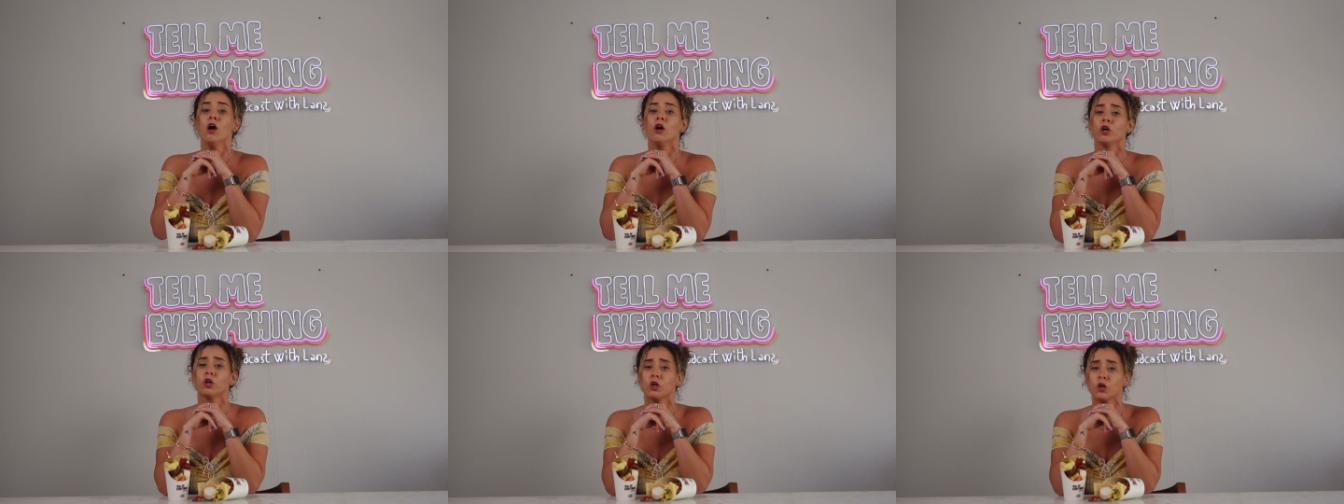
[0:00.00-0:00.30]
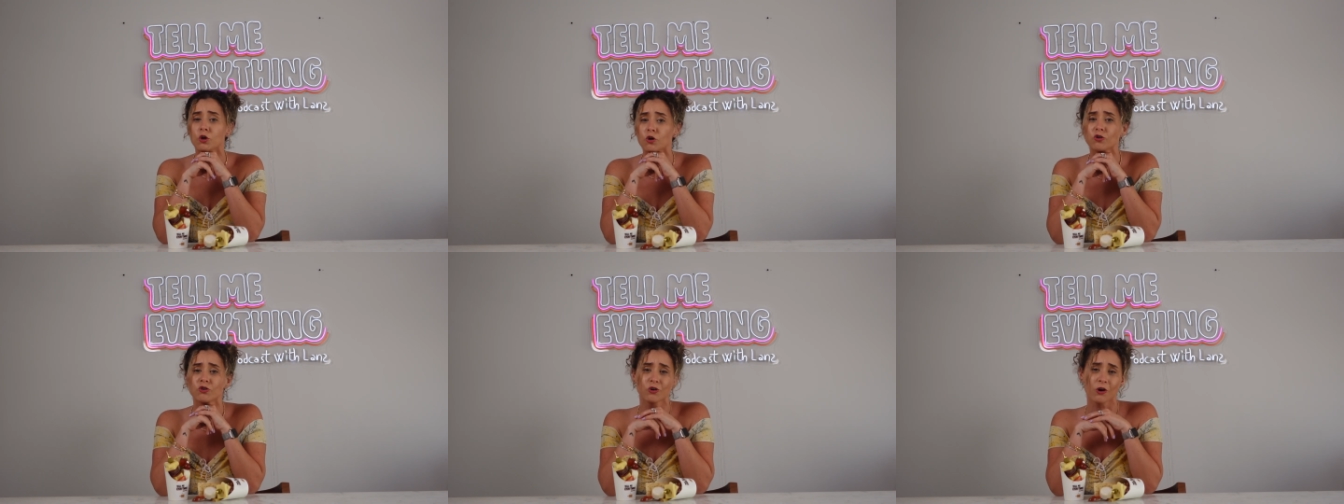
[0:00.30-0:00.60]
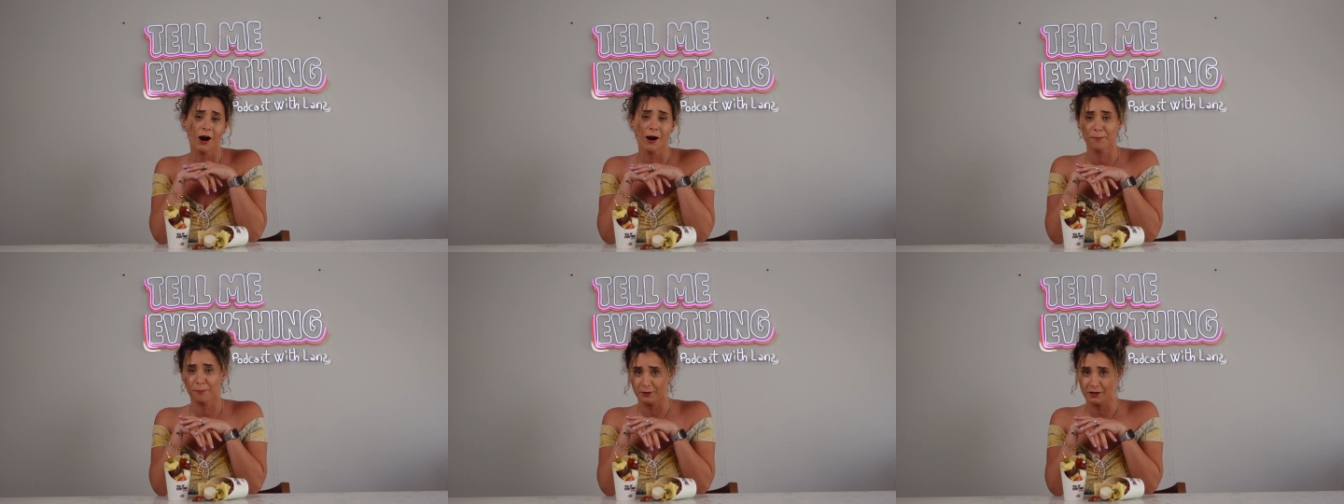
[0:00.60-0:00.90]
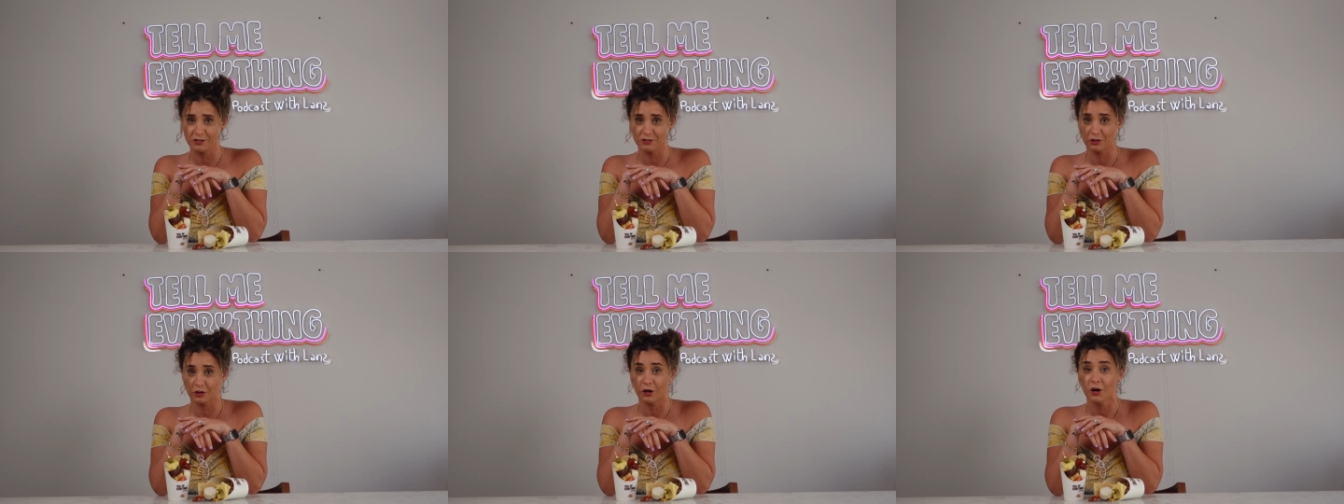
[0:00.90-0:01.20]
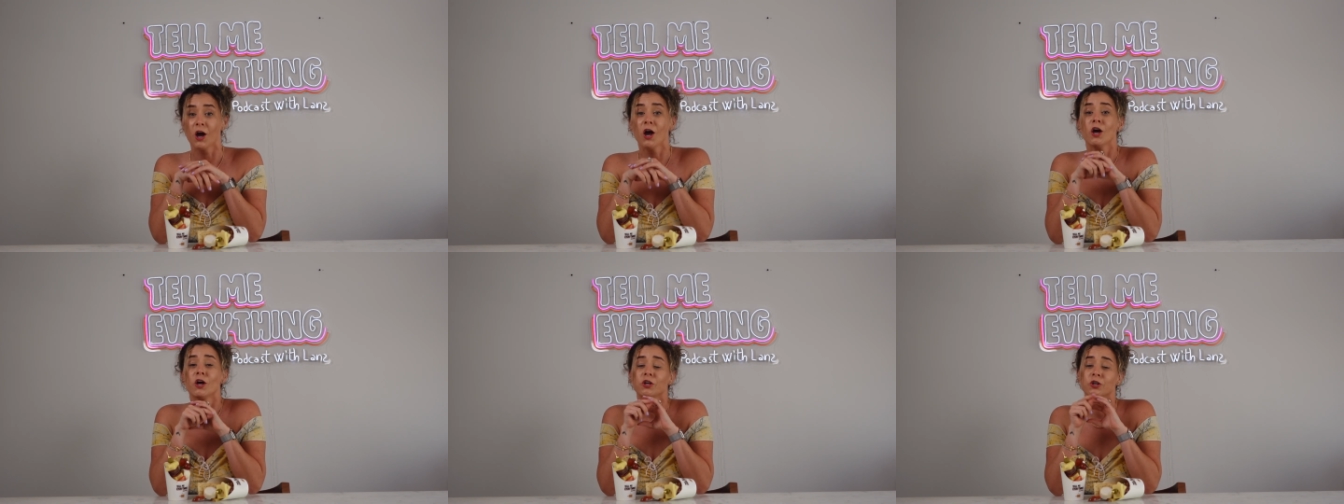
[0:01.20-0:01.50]
Huge crowd
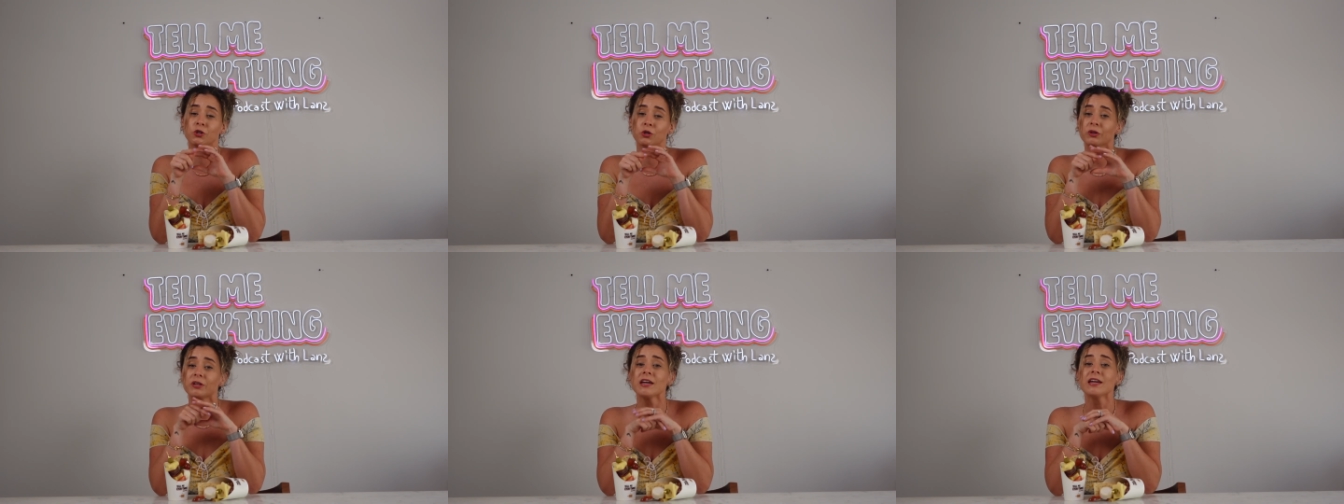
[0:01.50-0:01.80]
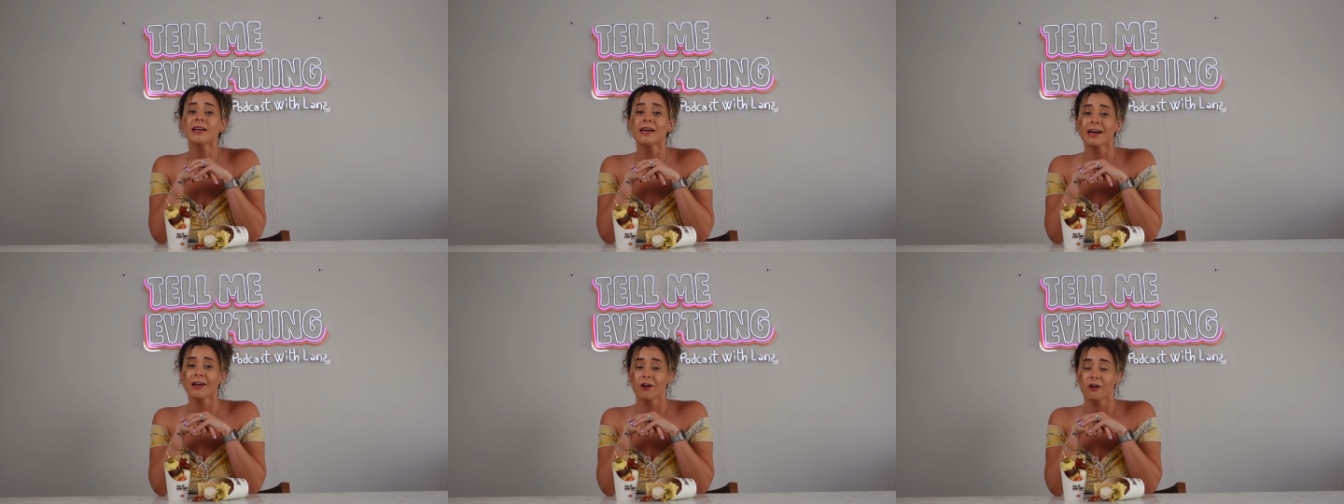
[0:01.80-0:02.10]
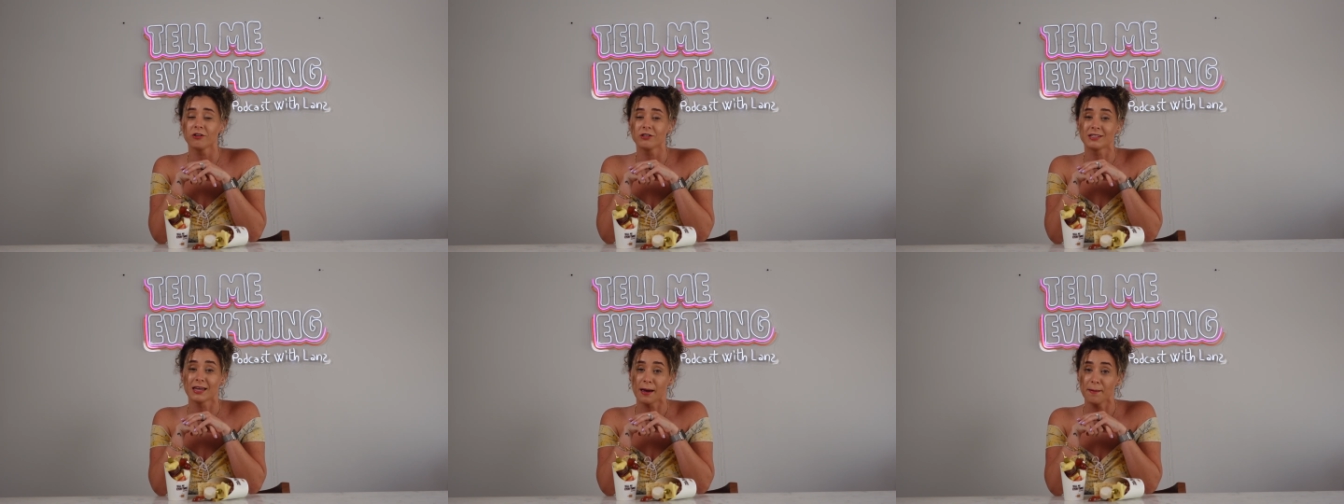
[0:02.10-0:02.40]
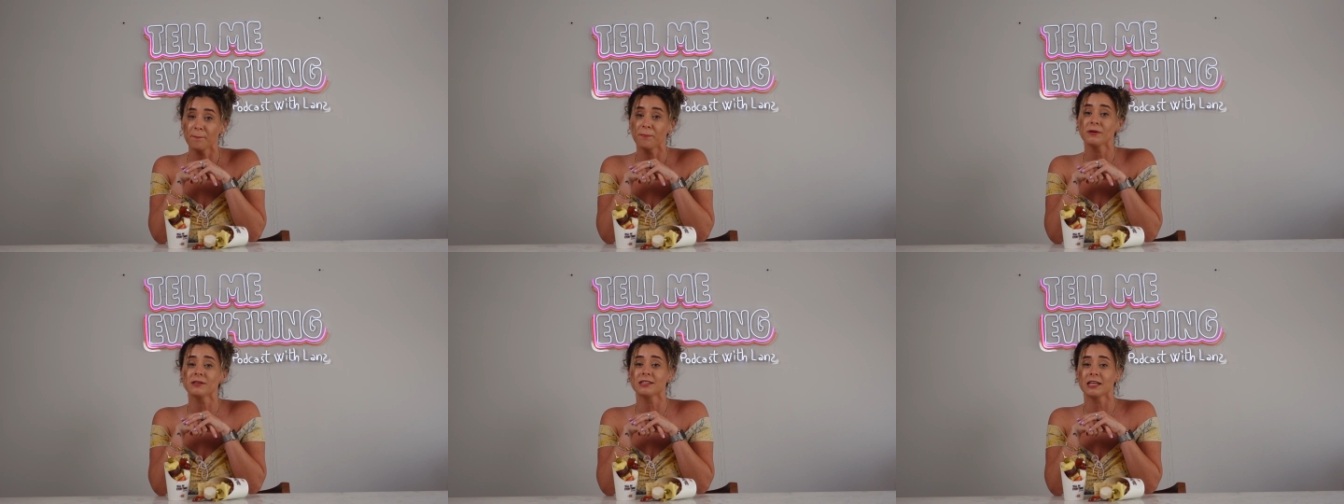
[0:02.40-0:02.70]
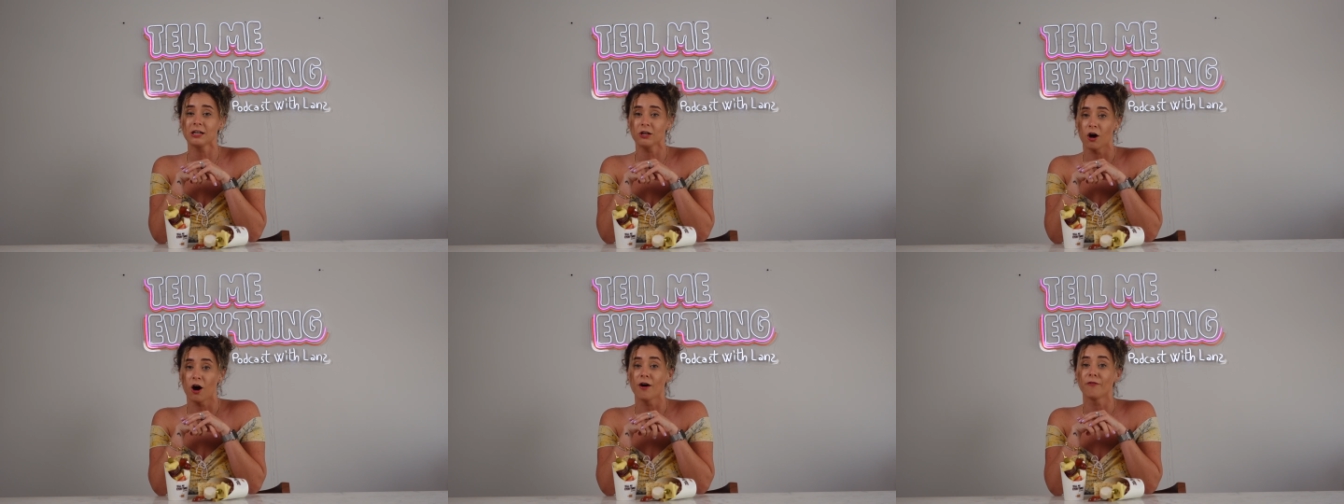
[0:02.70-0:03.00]
pleaser. You can get
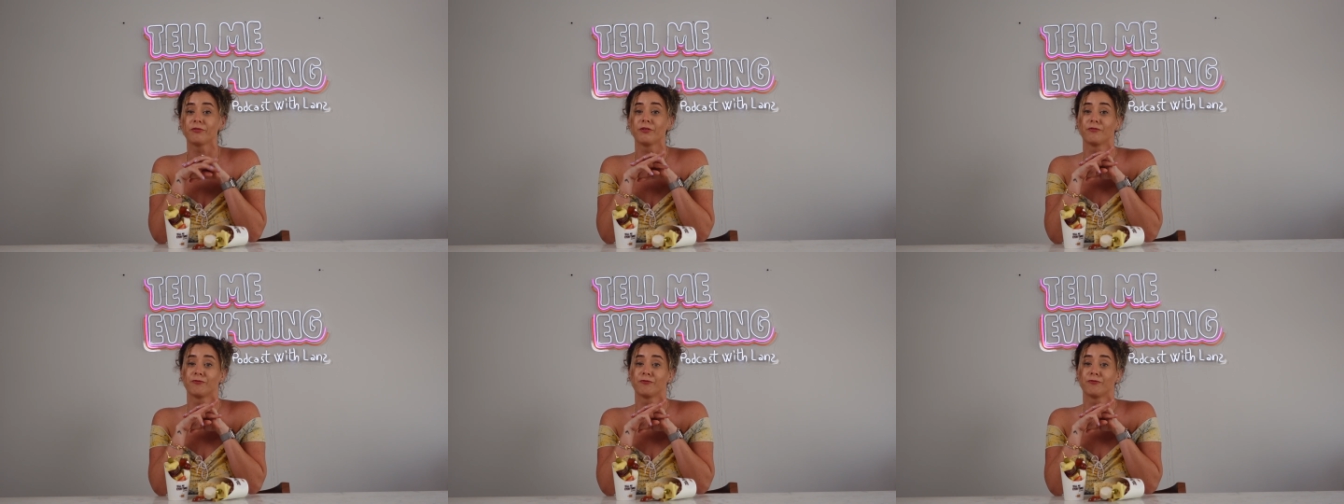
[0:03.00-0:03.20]
10% off